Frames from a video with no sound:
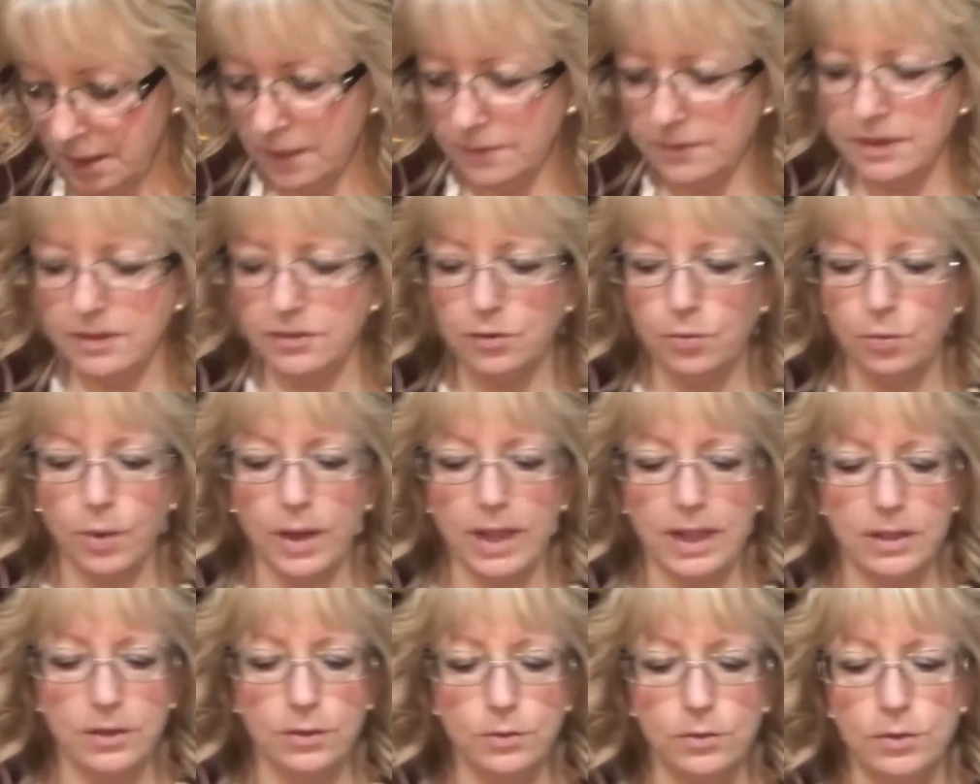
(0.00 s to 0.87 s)
then the way
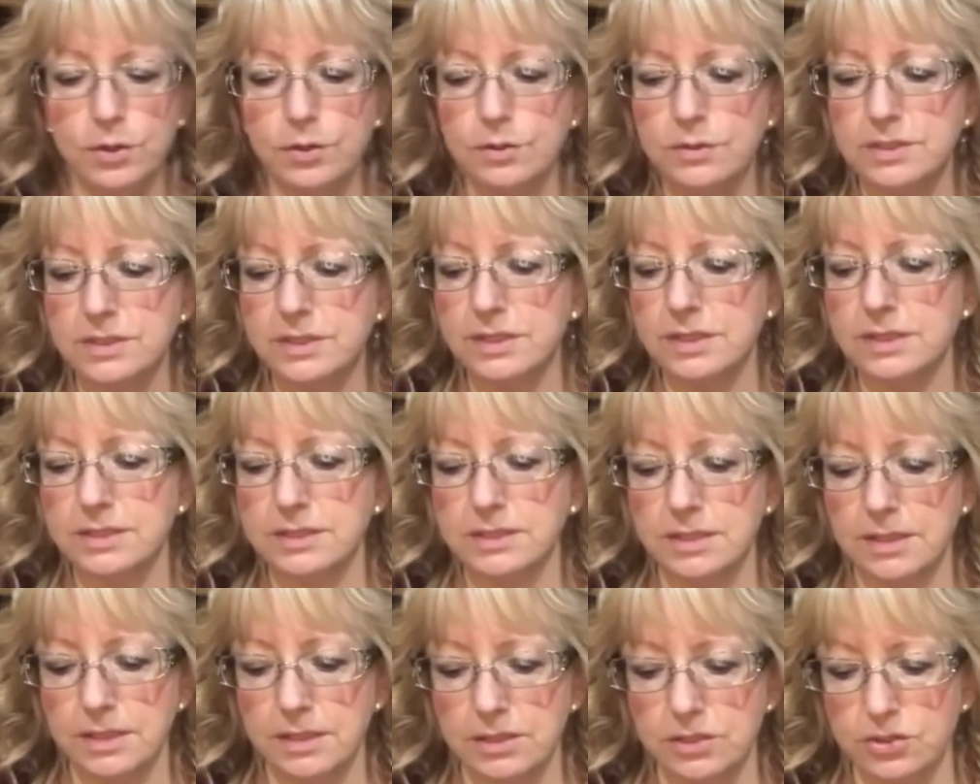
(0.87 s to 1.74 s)
you use this
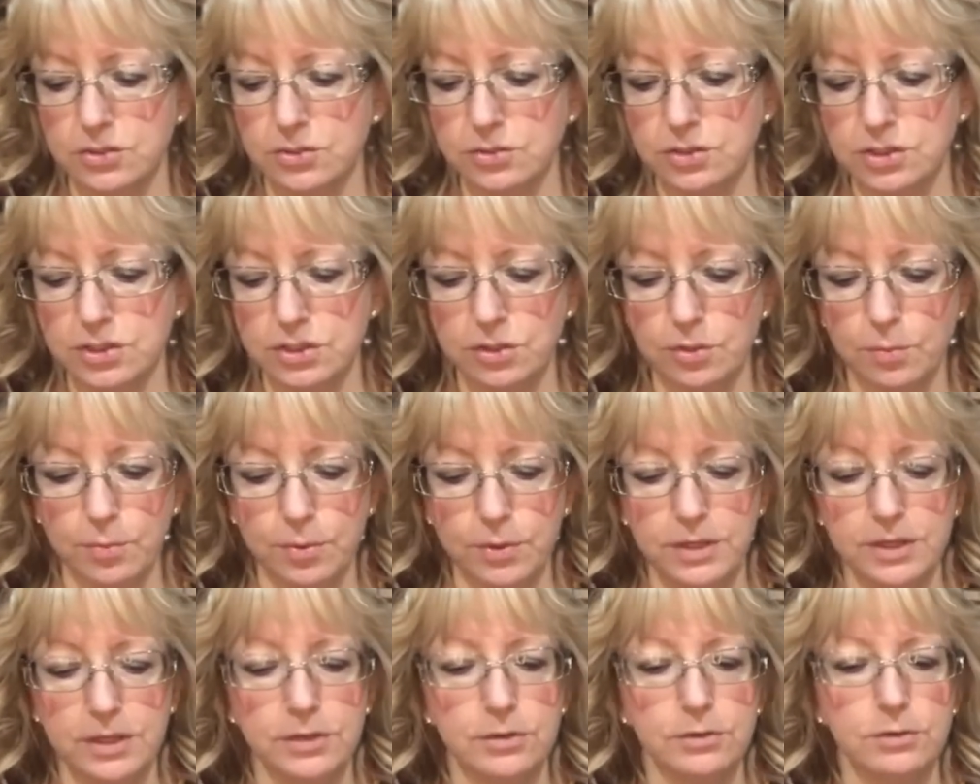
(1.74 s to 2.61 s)
is you'll
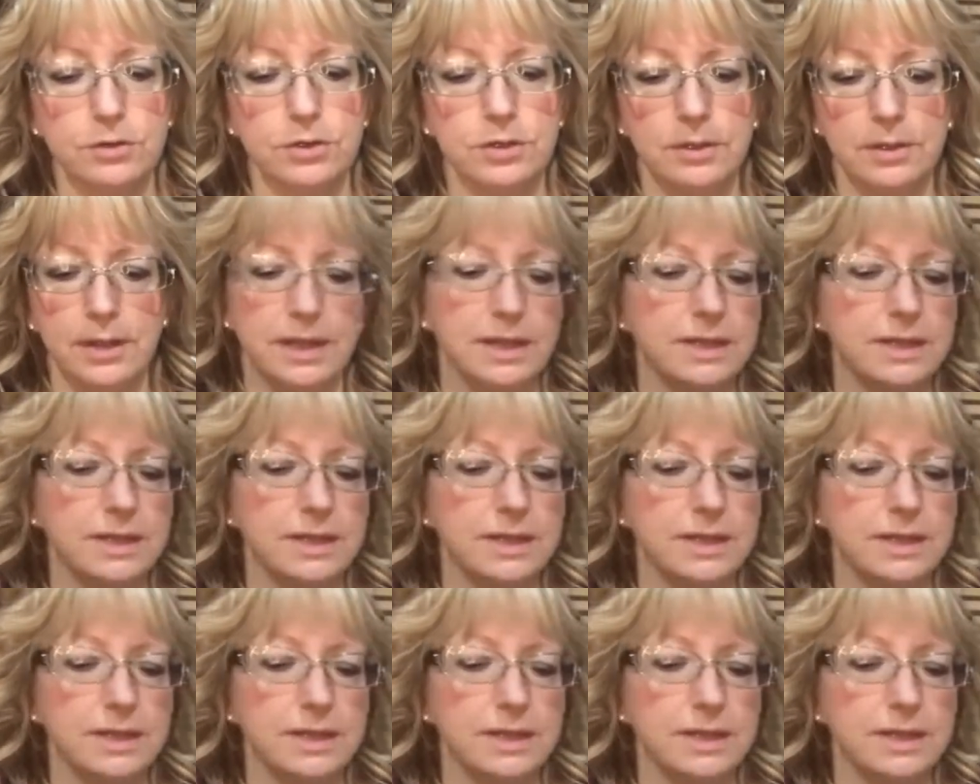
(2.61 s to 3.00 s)
put in like I